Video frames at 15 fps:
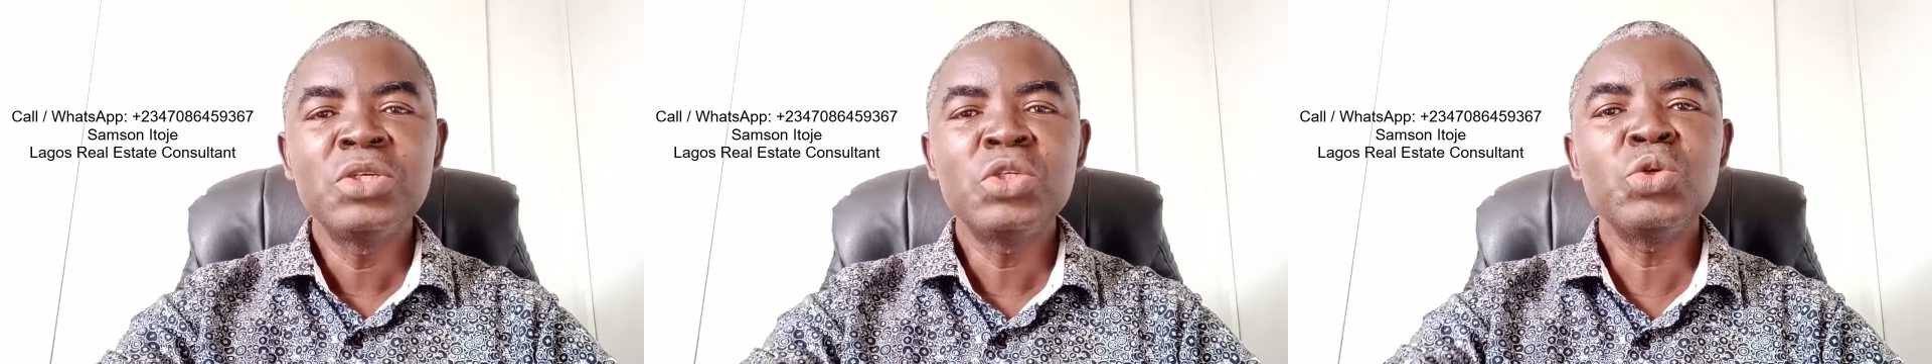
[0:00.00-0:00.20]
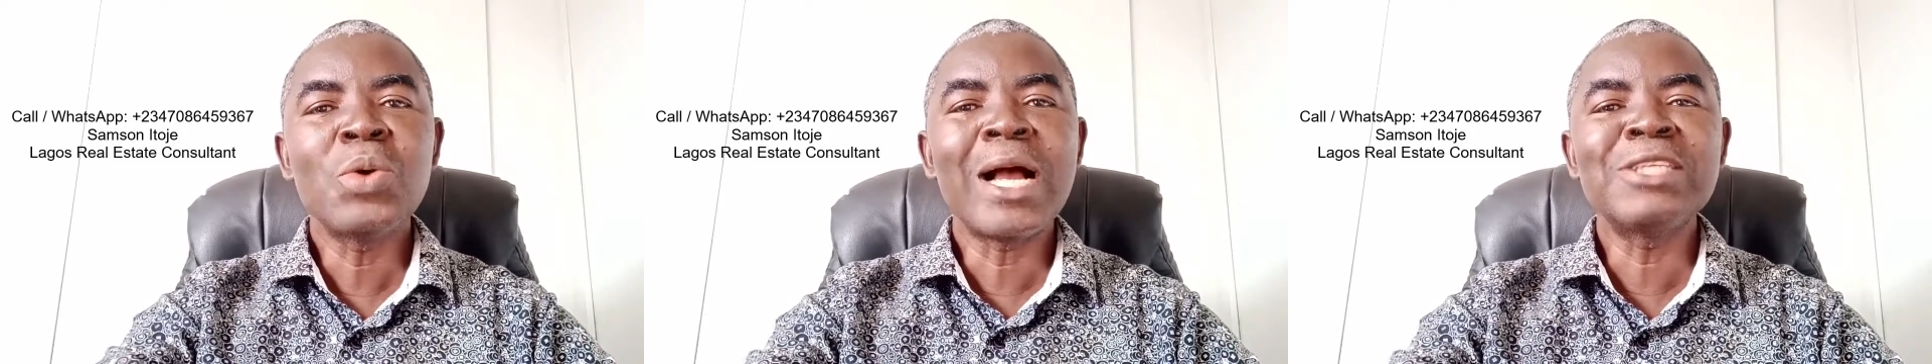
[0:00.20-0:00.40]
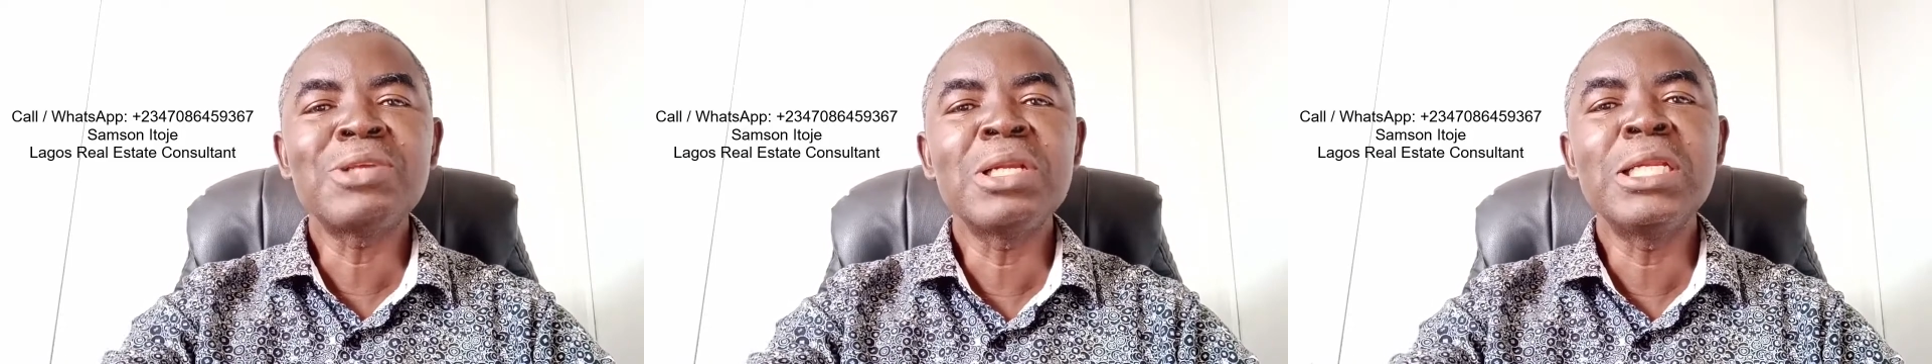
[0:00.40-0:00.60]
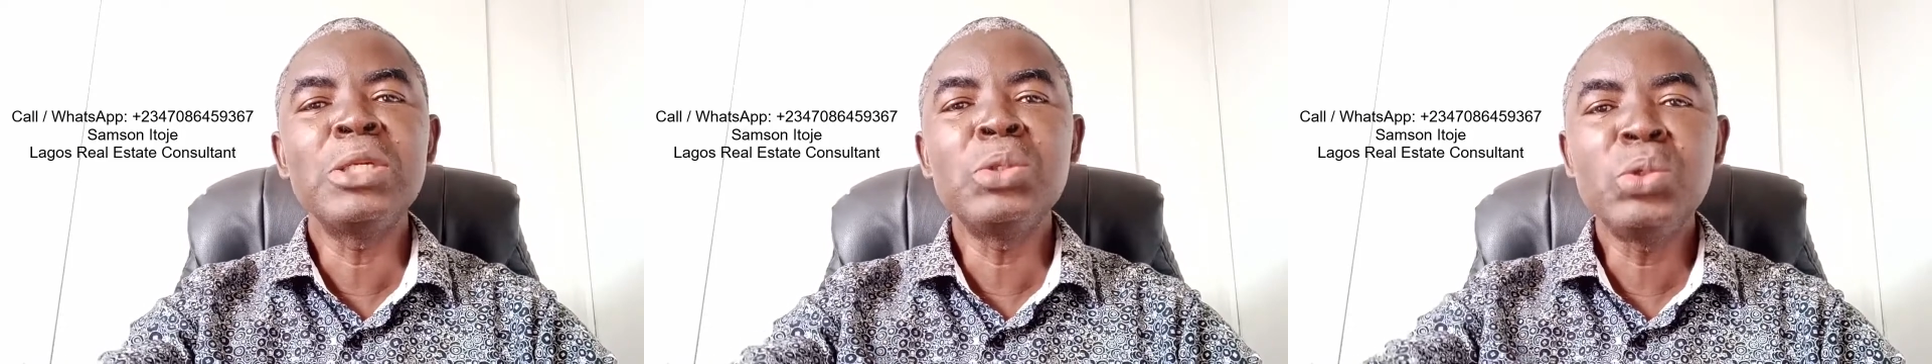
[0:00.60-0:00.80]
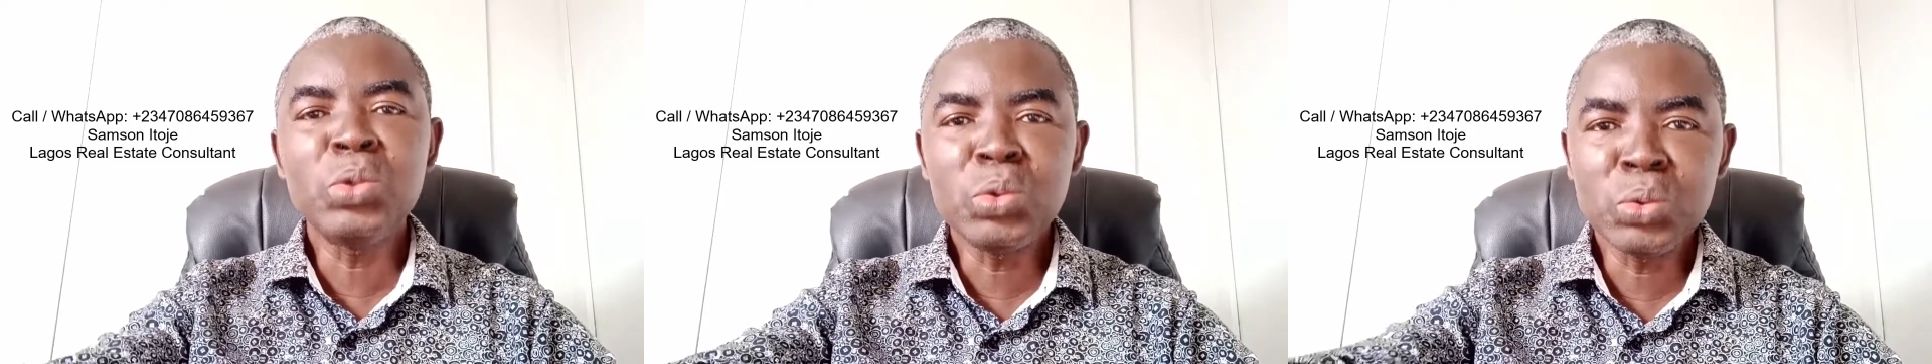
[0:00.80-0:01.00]
you're
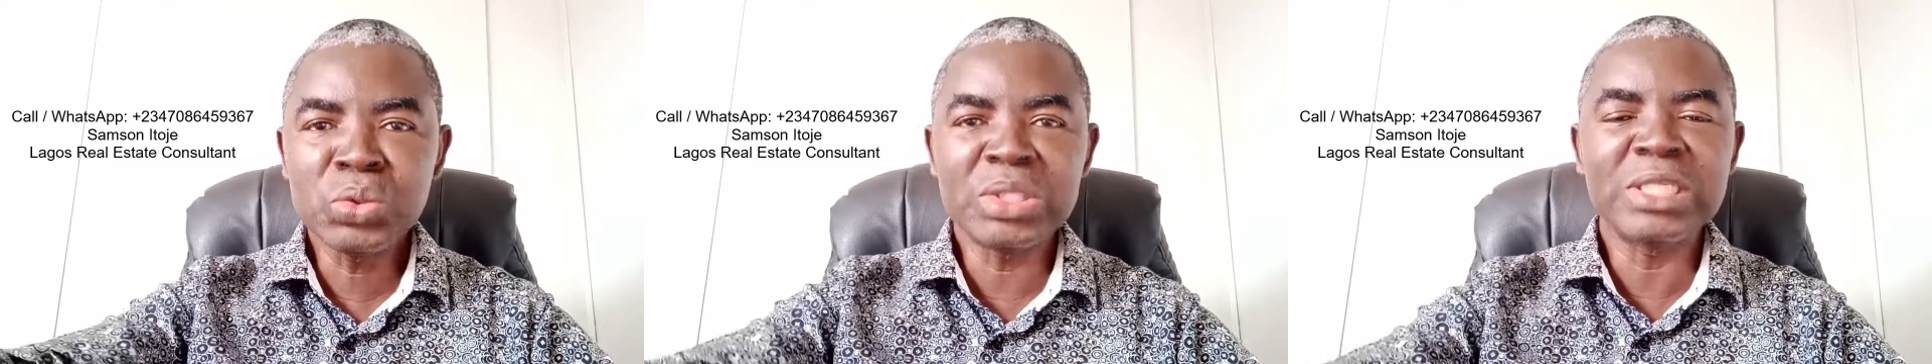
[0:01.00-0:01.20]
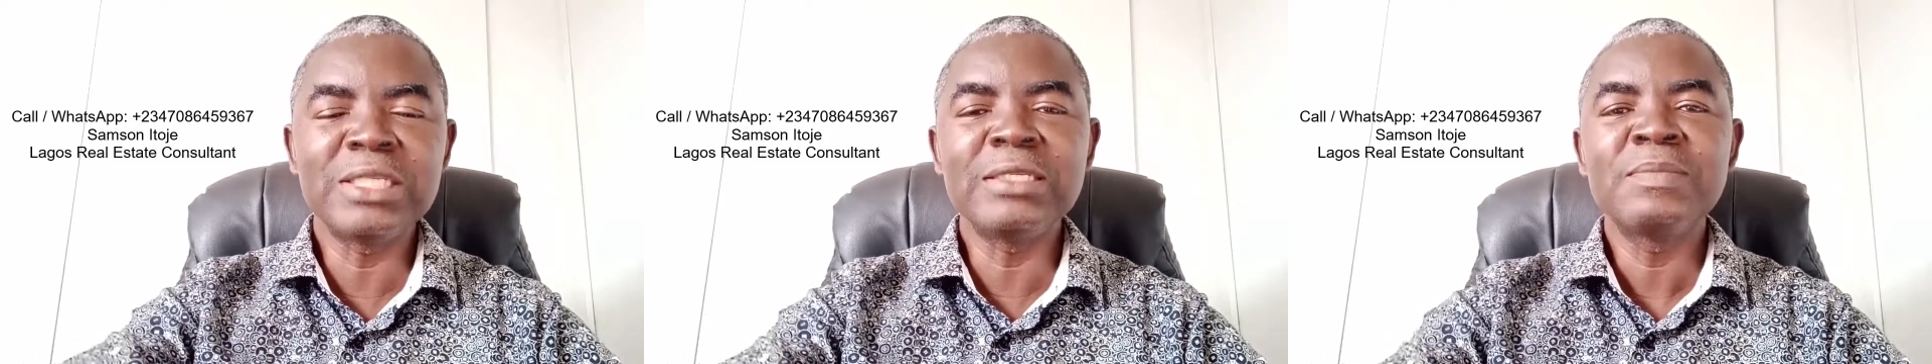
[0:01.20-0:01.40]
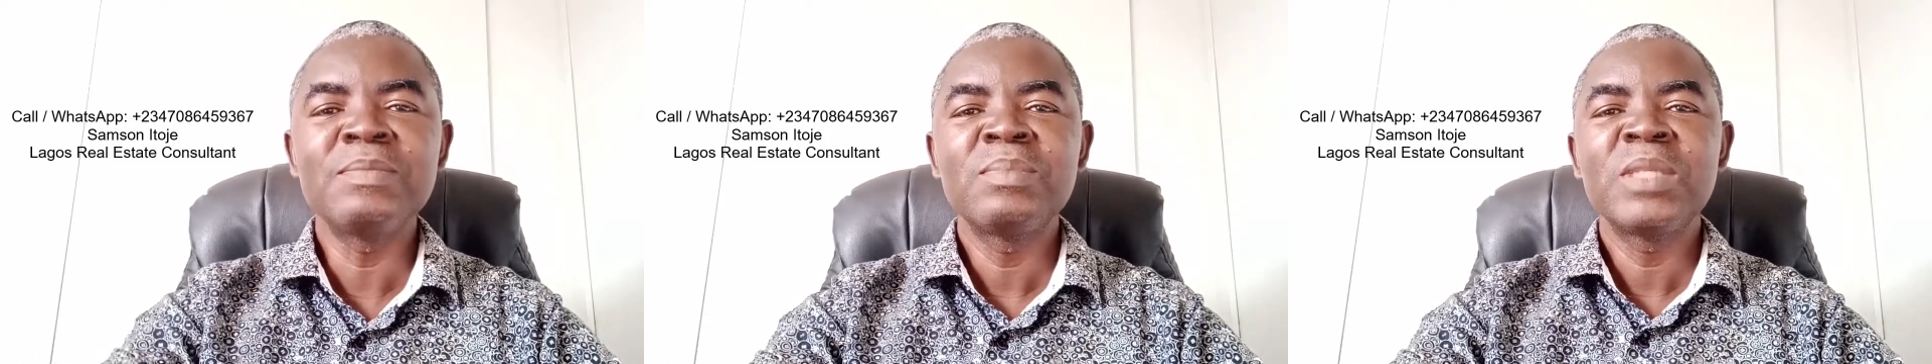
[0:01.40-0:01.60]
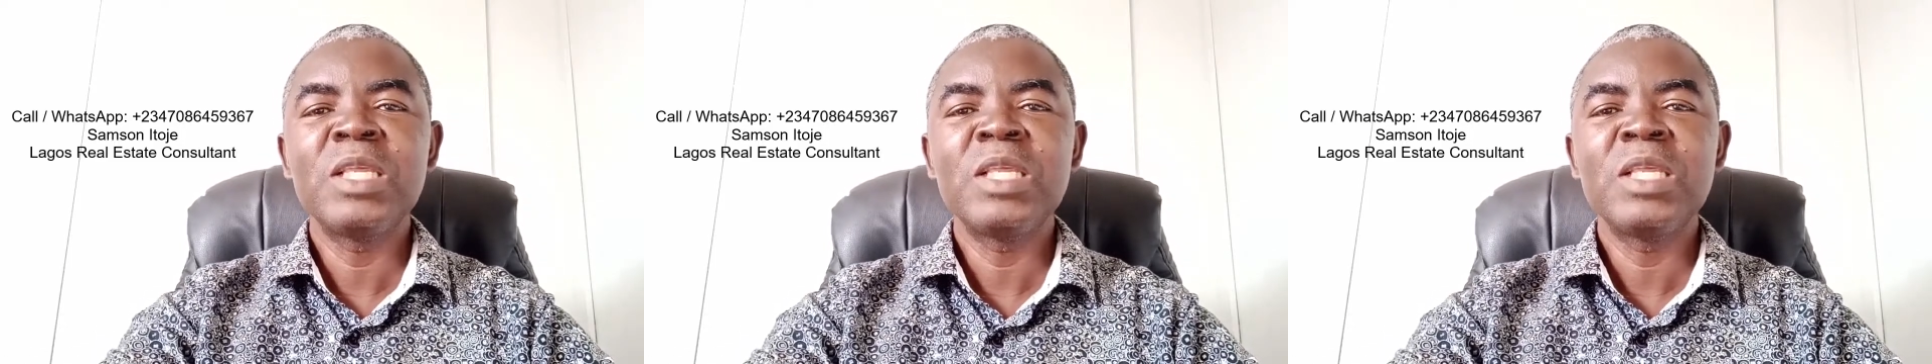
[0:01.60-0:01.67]
actually losing